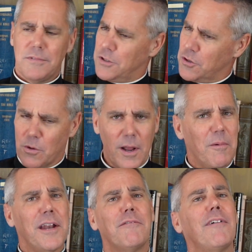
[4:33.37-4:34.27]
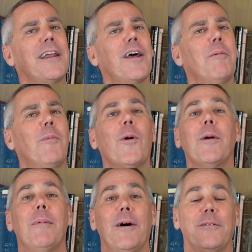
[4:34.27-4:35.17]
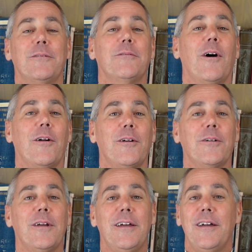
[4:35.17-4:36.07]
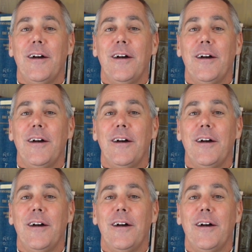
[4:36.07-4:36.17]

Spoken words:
this is a great way to find out more about our